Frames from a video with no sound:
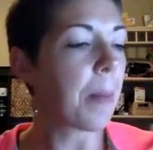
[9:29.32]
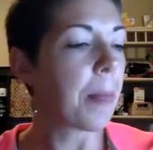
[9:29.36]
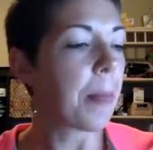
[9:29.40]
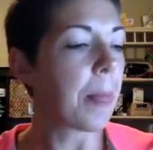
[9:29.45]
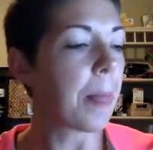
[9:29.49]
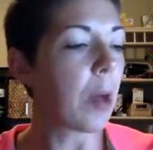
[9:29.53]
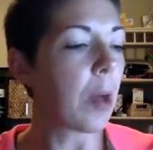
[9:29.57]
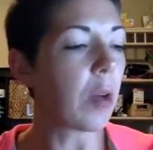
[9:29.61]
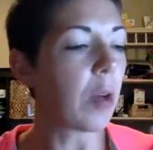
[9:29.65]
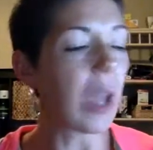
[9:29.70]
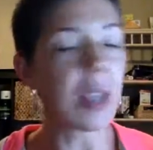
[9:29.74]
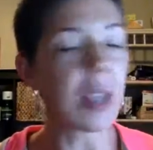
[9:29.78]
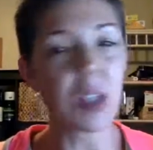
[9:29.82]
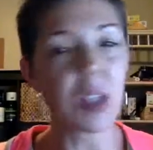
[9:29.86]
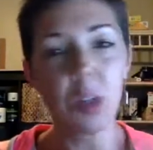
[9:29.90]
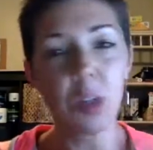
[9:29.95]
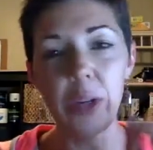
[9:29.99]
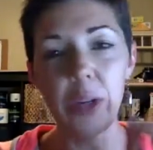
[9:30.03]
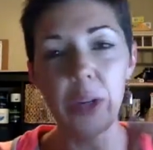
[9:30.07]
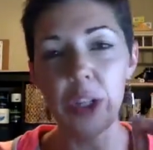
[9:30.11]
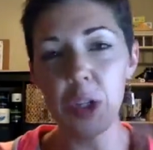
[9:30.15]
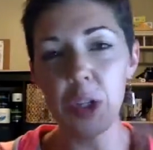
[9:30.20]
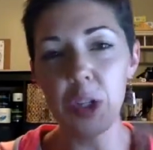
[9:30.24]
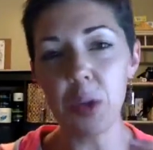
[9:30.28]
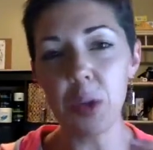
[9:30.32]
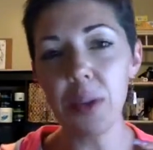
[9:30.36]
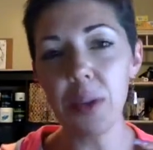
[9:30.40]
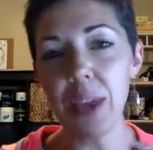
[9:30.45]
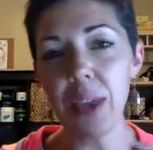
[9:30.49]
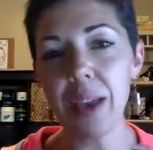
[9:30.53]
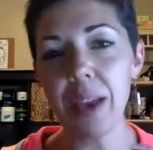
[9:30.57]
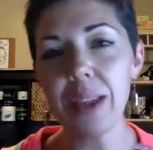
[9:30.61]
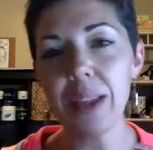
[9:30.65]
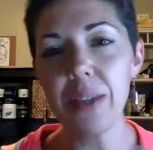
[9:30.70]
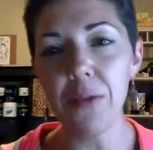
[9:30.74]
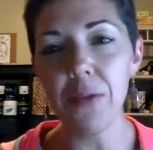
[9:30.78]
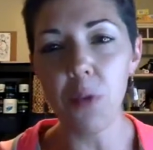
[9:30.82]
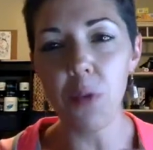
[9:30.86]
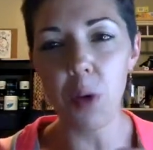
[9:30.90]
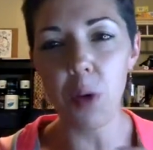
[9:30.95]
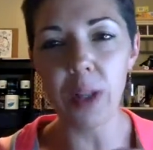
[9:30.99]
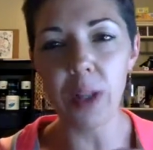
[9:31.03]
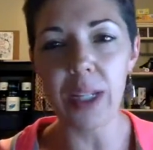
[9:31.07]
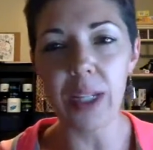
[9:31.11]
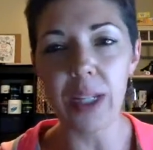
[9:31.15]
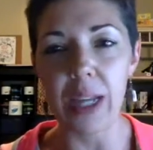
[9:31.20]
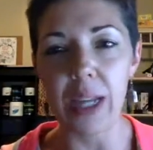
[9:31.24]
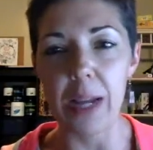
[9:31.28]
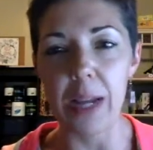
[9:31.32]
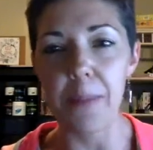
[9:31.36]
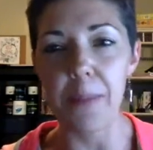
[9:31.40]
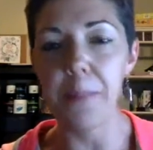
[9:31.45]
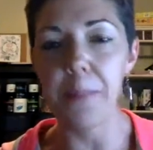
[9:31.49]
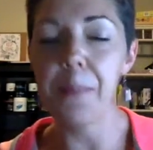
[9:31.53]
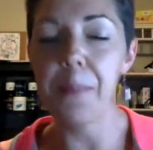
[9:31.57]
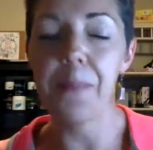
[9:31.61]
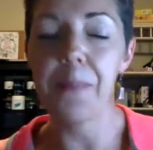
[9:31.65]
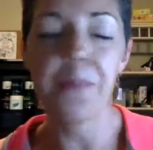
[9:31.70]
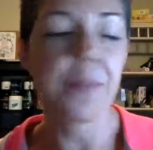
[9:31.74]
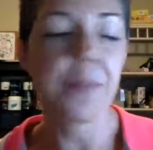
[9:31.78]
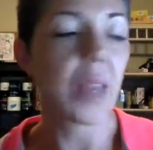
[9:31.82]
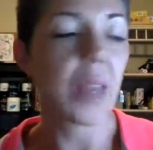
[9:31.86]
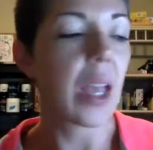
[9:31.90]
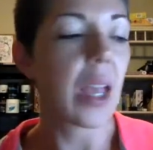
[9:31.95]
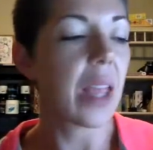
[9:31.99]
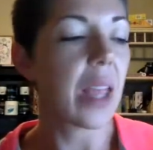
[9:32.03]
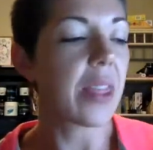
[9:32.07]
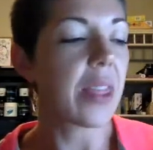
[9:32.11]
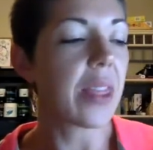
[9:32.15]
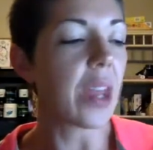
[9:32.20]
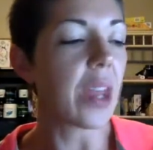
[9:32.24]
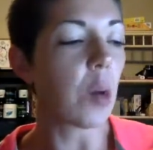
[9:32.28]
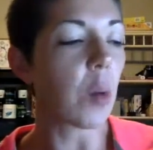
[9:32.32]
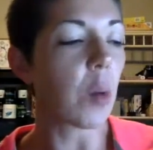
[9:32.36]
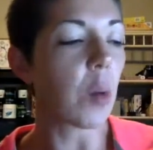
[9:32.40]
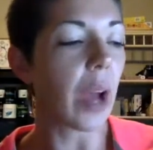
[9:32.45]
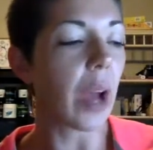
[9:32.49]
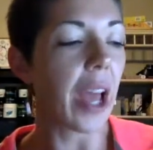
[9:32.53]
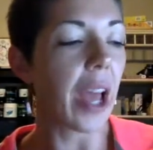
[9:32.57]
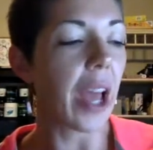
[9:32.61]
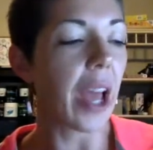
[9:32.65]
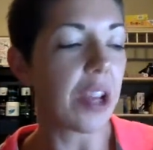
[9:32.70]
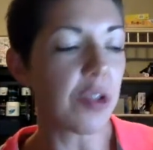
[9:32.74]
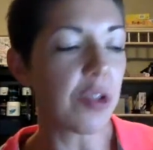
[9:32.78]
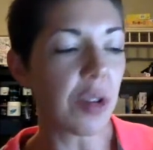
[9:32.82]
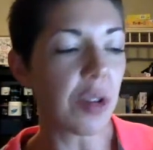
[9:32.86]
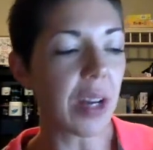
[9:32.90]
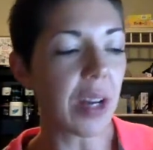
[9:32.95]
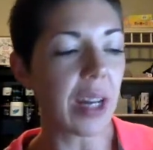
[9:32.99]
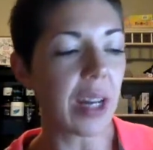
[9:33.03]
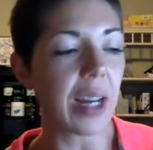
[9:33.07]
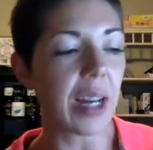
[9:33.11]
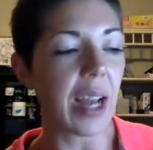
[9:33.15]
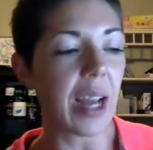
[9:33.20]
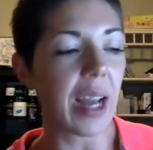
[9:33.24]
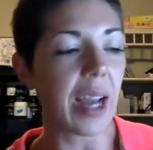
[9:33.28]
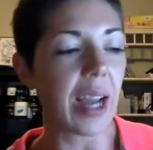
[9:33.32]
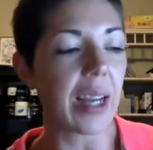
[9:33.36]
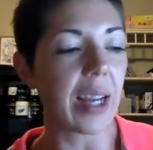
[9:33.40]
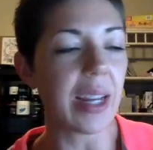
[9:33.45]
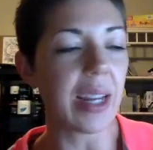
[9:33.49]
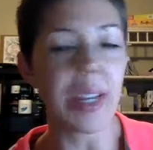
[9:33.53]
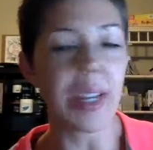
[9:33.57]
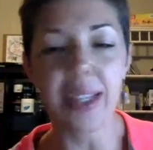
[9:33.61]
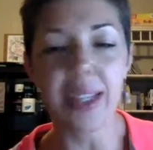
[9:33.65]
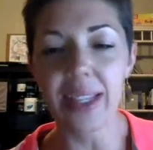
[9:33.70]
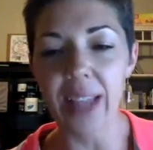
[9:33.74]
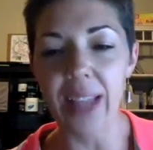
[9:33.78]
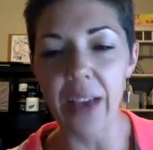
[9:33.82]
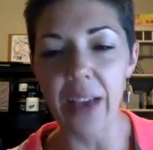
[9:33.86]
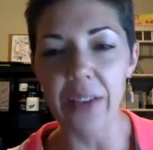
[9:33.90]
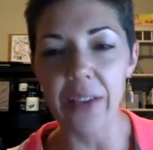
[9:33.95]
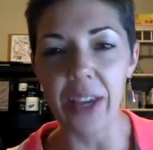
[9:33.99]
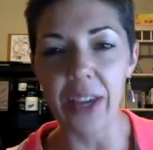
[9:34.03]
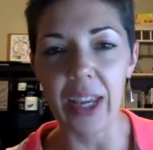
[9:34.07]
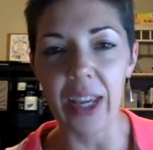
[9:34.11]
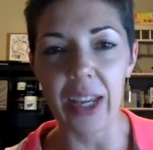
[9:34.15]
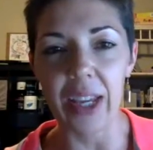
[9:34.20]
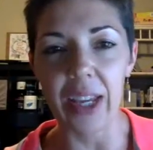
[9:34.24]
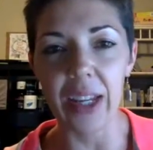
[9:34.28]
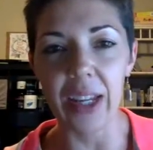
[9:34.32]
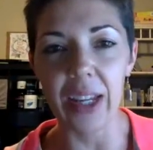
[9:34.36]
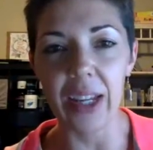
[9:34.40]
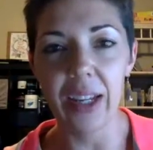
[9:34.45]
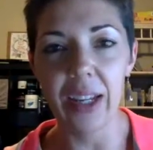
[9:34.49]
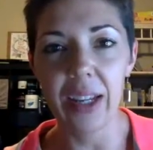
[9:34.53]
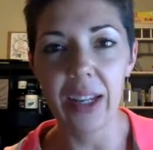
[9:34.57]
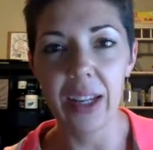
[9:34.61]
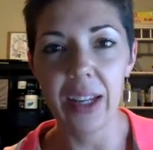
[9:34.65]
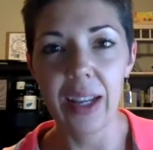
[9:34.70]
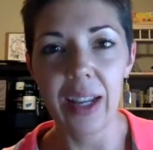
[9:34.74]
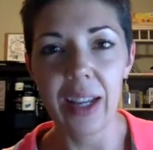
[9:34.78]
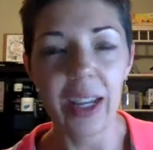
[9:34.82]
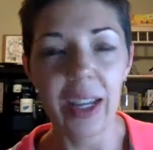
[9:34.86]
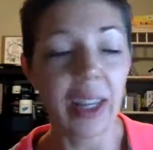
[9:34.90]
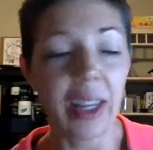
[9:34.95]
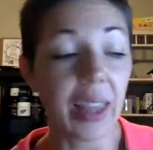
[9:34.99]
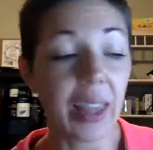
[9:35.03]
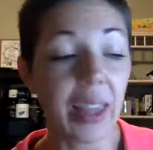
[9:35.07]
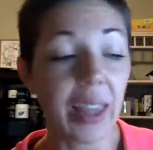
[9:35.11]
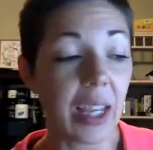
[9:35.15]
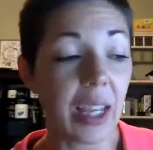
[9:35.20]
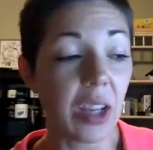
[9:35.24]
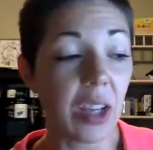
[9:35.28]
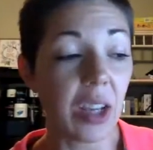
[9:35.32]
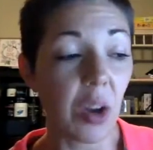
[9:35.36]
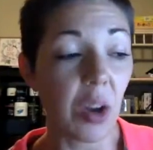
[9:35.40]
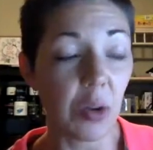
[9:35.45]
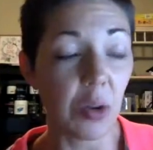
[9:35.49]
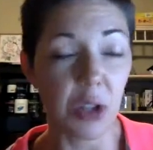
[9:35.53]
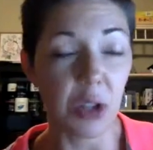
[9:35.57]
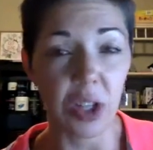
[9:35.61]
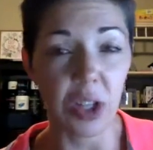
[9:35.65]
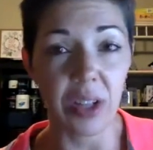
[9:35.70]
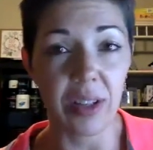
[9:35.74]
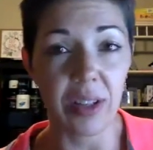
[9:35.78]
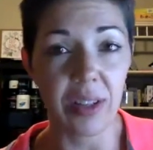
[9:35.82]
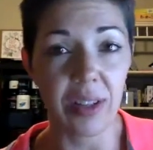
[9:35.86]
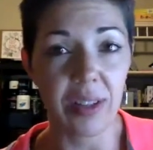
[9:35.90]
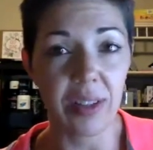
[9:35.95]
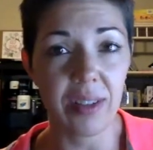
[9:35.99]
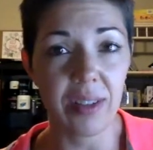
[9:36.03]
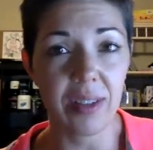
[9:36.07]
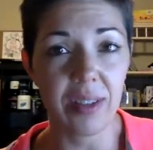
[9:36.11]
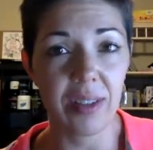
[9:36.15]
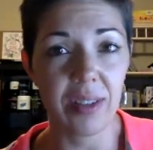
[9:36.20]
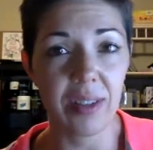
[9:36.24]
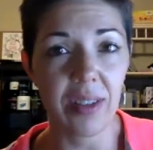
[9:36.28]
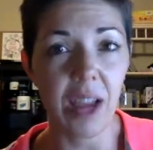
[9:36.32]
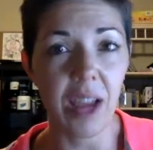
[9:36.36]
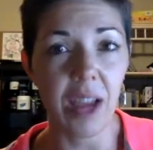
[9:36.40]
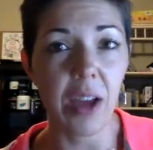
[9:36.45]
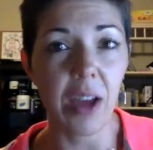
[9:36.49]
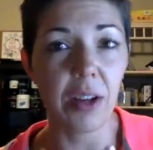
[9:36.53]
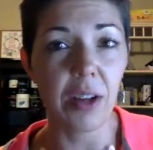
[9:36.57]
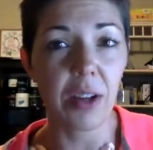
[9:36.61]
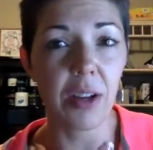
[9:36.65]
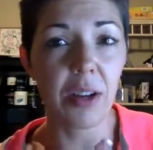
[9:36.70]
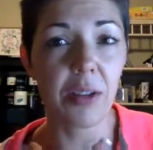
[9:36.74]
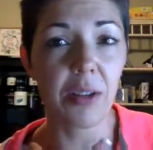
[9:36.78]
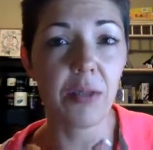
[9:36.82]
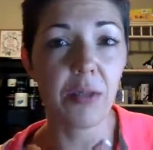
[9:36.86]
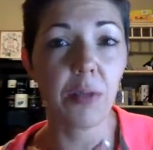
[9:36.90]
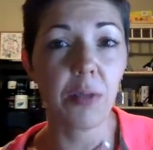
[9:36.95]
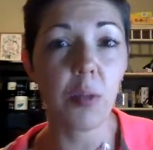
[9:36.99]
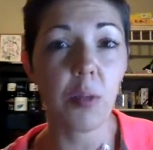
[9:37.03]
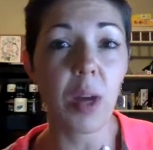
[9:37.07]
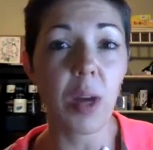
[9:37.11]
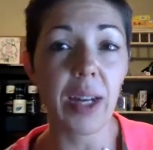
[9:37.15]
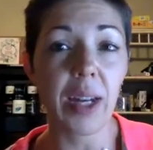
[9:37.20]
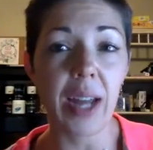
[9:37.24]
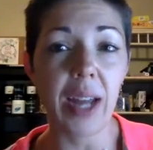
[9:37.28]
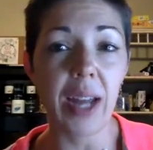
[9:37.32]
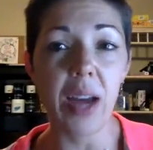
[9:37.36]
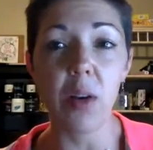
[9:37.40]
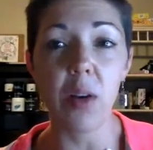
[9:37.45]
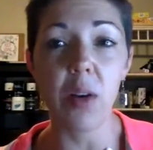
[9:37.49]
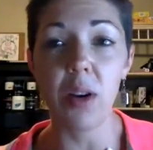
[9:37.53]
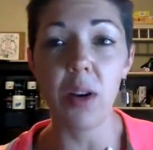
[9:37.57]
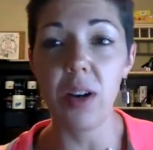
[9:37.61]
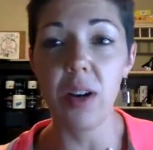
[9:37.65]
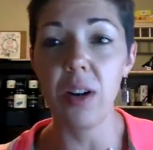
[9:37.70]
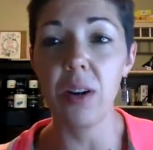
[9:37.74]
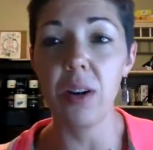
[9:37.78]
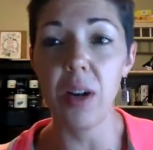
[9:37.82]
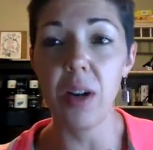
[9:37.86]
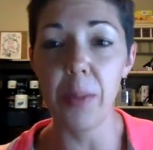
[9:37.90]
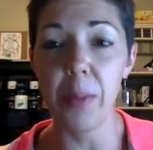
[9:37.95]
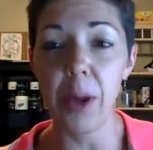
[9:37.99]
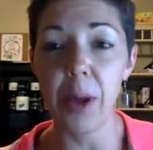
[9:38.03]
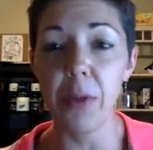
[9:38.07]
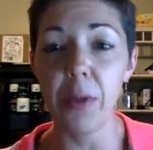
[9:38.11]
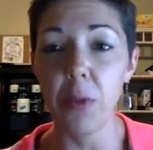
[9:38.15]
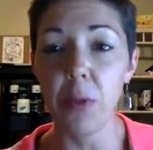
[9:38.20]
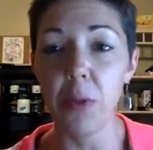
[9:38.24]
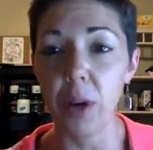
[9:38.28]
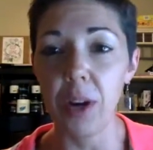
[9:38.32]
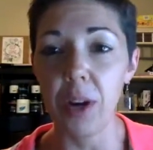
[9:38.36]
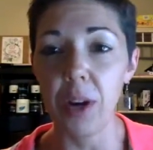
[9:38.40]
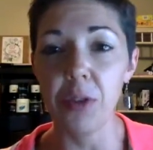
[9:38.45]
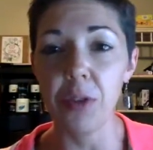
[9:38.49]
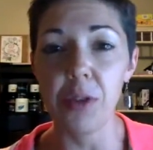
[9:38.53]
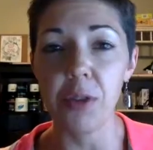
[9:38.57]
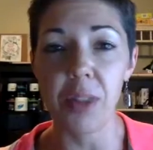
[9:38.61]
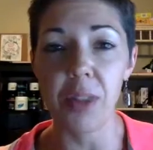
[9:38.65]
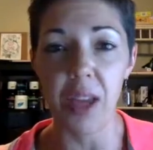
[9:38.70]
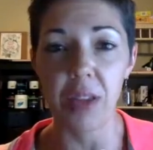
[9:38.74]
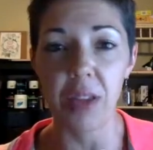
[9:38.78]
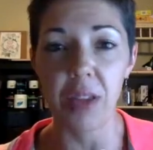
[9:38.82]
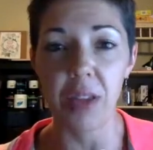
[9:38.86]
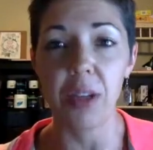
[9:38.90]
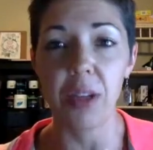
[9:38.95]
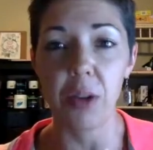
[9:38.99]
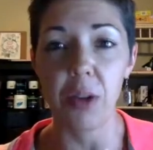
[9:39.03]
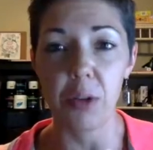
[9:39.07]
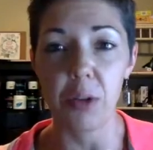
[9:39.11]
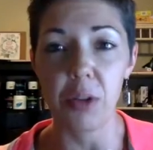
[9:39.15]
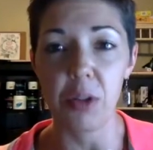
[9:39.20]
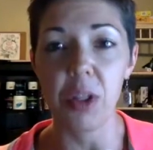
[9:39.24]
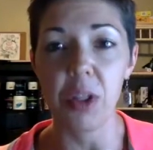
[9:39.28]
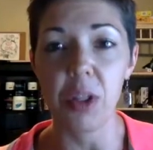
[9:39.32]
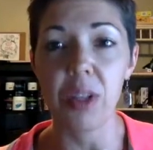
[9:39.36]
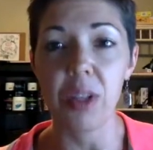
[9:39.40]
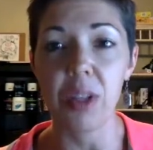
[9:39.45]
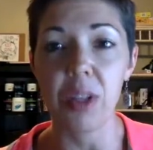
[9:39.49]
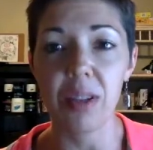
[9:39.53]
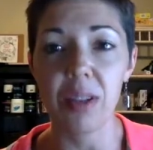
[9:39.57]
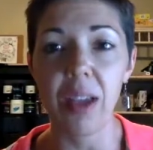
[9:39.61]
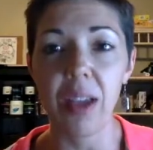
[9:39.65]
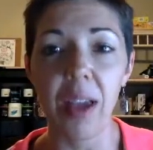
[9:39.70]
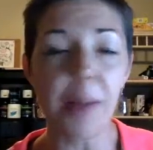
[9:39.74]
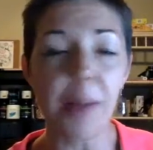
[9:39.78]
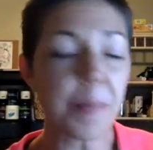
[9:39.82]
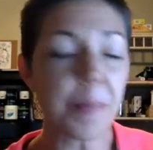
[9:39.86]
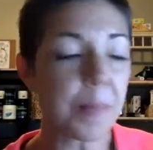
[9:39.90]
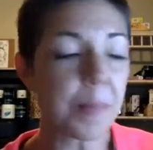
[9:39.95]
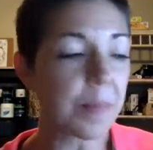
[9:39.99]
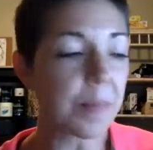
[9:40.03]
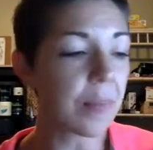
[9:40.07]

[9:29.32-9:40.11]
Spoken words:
Okay, so in 2014, there were 197 elite coaches out of what now are about 400,000 coaches, okay?